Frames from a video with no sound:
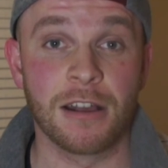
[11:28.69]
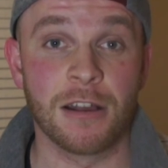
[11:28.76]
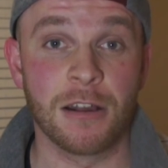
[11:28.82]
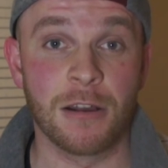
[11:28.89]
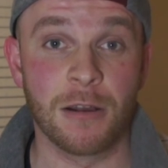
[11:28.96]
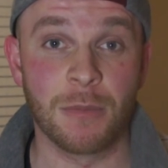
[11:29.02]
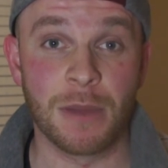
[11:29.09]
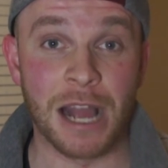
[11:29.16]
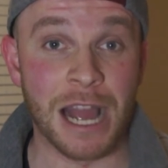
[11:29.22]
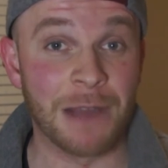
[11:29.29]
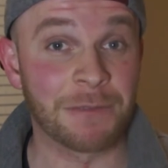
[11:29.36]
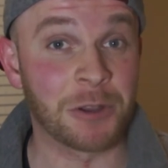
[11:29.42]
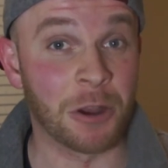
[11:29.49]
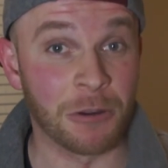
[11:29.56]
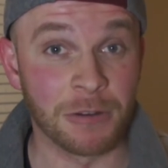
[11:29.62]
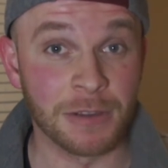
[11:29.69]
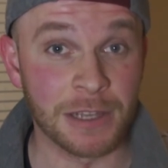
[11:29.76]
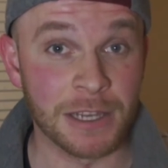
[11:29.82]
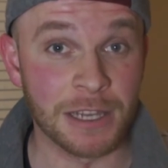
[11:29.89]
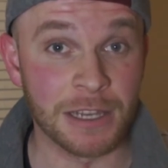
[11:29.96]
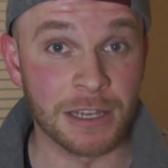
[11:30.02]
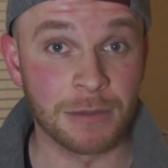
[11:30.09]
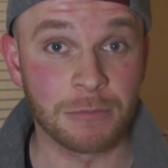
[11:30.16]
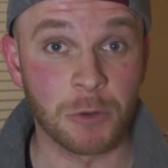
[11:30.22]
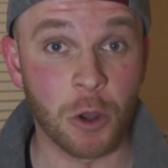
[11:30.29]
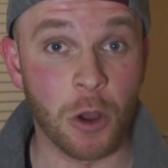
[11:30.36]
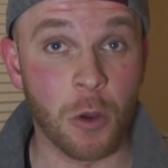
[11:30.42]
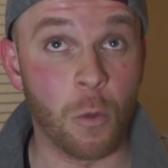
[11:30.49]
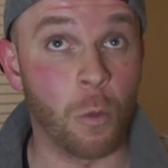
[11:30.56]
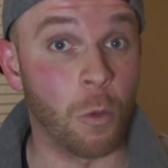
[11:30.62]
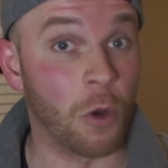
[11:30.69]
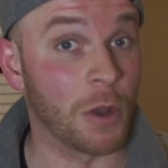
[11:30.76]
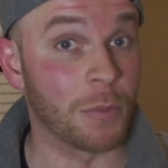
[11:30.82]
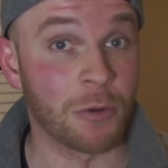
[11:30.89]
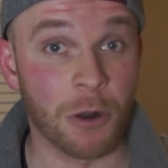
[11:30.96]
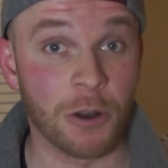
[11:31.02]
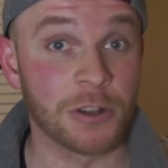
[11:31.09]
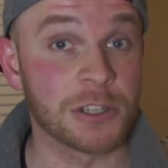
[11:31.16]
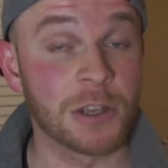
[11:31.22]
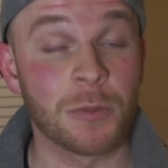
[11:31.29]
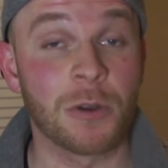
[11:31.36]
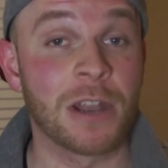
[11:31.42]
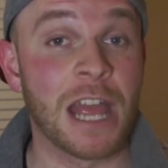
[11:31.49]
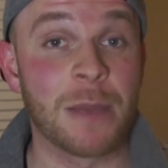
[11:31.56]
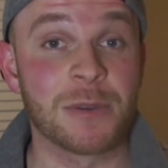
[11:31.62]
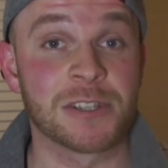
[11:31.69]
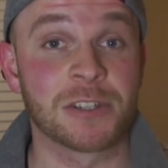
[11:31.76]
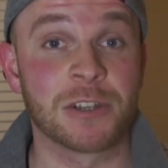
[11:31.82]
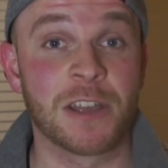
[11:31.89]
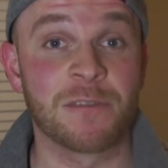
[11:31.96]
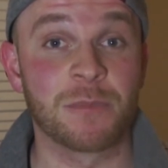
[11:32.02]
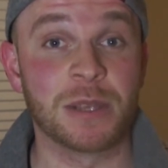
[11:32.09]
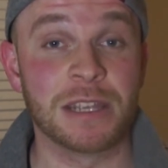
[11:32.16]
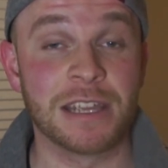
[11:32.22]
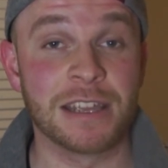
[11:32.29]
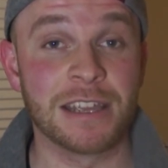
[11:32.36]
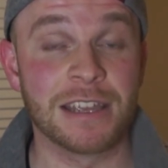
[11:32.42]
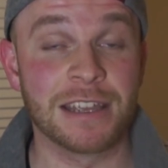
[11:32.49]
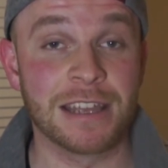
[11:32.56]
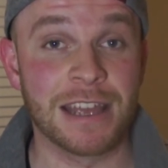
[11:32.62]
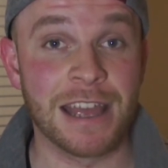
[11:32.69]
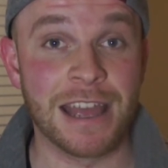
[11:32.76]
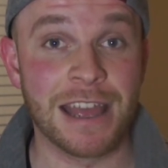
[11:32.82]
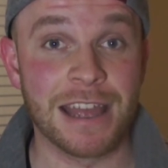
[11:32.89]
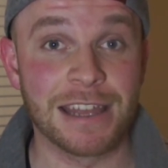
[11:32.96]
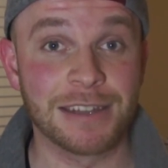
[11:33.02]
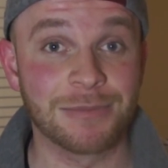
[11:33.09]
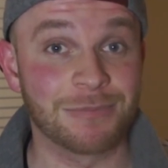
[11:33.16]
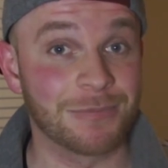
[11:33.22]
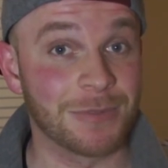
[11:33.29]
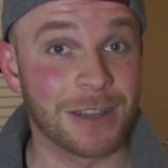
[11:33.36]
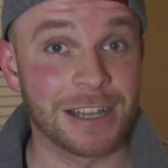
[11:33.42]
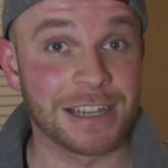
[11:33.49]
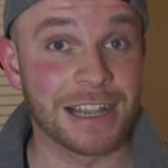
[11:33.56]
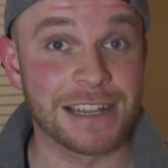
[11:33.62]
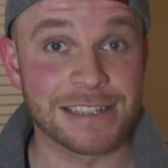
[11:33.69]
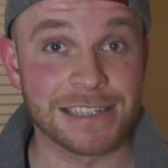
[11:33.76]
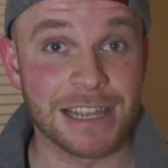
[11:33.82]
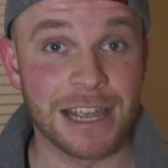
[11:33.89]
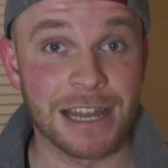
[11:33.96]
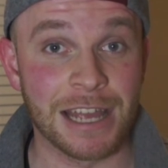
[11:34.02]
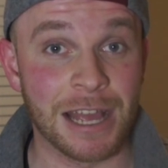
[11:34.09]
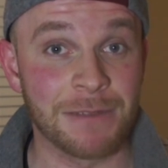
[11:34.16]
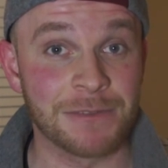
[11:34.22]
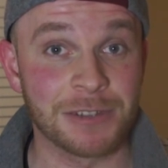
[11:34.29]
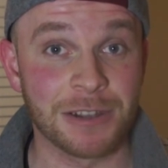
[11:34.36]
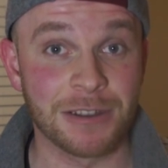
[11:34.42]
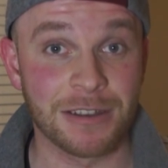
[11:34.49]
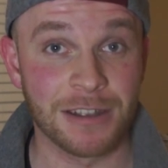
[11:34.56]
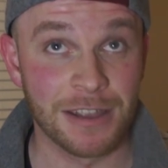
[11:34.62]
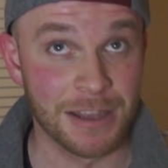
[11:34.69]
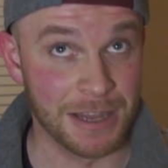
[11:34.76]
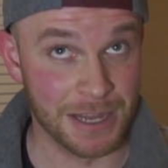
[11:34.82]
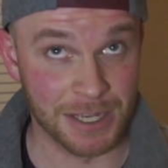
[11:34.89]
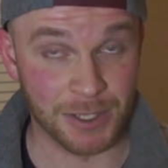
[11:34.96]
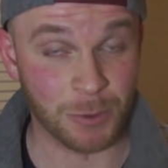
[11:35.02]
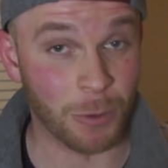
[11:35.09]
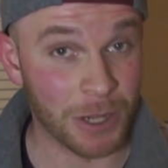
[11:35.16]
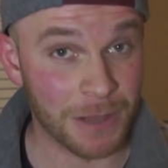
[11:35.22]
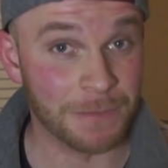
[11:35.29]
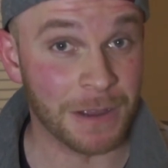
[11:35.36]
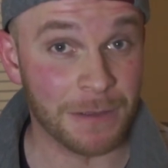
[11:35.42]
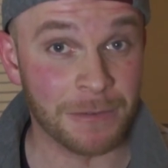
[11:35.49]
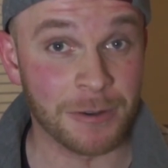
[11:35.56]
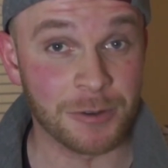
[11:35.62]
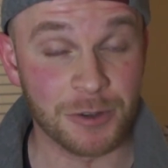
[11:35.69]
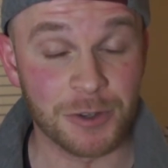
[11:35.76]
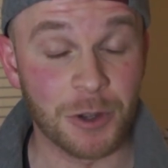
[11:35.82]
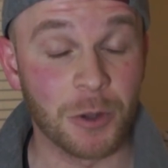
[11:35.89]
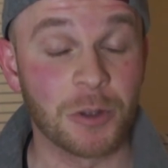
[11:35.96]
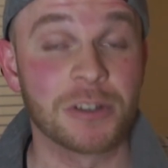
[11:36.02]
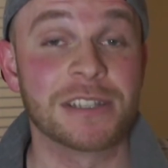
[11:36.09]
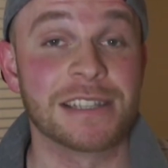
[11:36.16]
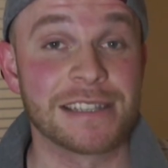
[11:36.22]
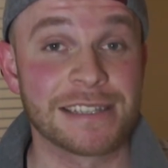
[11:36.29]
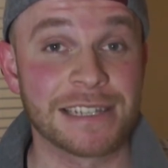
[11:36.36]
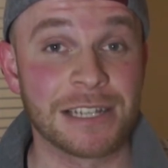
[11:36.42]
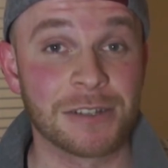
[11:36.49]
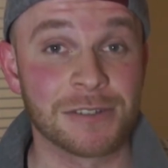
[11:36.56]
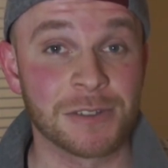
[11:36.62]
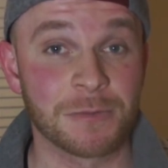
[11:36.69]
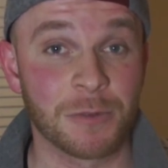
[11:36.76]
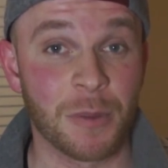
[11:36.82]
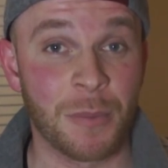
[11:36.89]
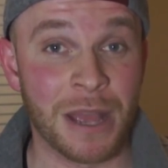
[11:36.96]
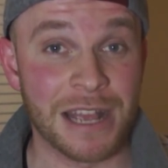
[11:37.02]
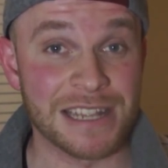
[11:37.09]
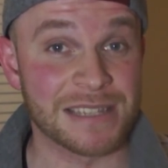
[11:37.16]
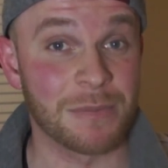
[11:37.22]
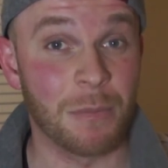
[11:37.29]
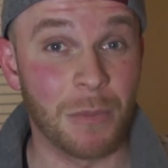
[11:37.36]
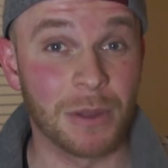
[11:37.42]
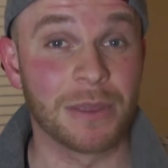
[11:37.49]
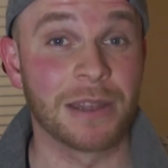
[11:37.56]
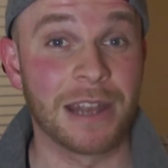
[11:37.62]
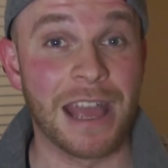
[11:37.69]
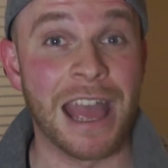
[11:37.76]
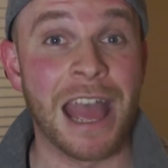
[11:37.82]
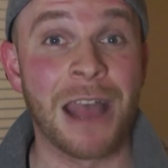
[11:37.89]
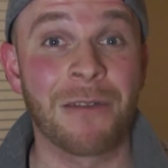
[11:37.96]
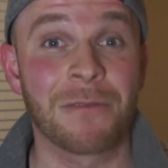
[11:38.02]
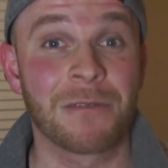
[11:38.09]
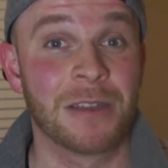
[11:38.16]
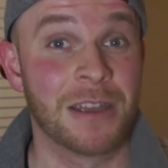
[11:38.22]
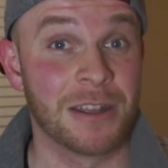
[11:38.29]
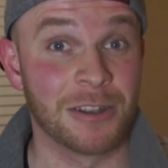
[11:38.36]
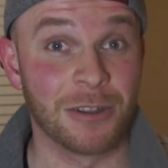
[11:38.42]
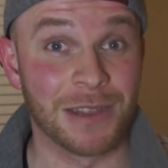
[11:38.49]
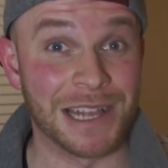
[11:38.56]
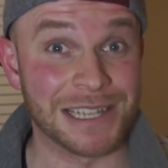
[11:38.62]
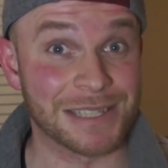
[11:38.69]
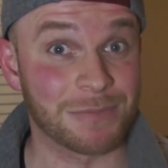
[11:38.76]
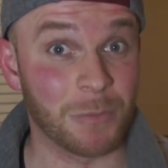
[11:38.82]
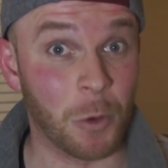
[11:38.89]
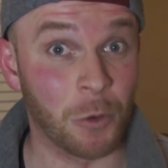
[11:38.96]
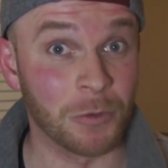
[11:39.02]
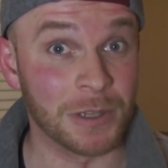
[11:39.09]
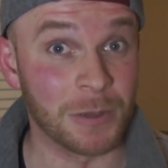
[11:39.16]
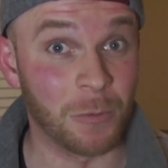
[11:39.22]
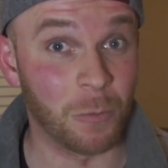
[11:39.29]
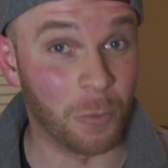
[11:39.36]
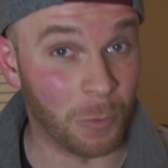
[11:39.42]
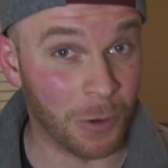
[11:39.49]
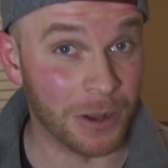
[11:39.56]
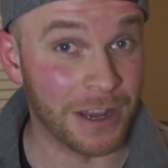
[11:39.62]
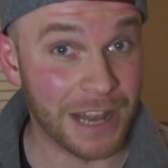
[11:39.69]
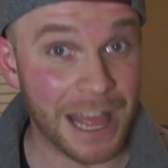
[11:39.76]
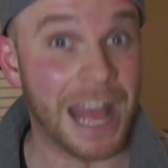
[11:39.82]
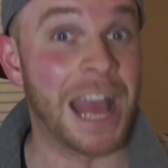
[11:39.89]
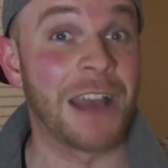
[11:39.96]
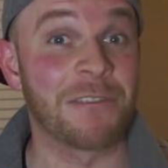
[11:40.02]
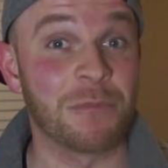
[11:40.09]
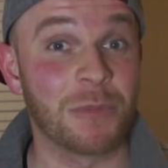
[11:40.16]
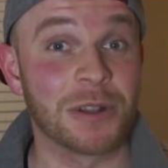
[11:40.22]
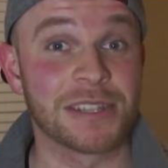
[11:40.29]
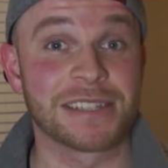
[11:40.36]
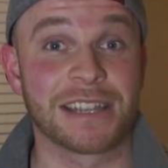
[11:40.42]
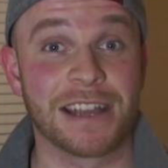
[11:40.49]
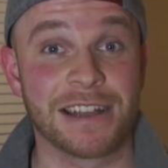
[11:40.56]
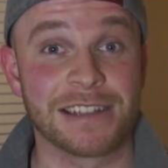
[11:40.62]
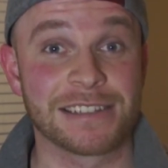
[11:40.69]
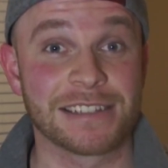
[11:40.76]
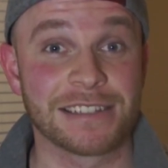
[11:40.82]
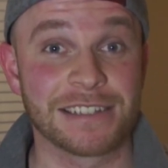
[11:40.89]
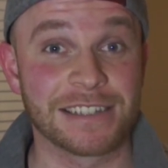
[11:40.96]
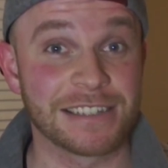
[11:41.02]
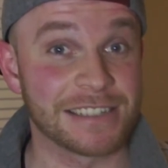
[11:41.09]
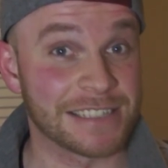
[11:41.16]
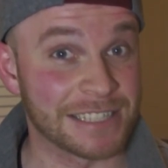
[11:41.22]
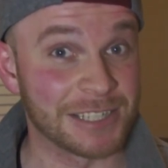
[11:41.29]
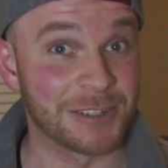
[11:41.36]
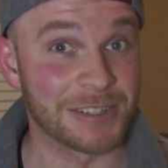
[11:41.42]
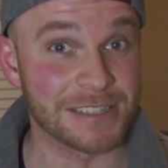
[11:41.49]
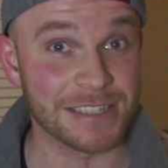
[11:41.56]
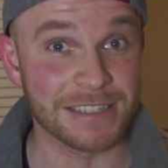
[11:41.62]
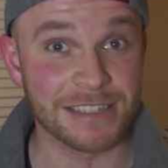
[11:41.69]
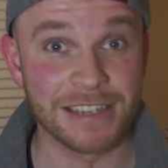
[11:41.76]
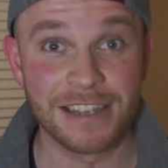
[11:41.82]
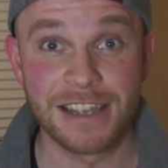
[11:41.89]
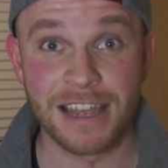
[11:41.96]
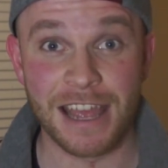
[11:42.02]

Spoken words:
I've currently got one product up on Amazon FBA, and like I said, I've done $2,500 in sales over the past month and a half. Now that's only 1.5 months guys, like seriously.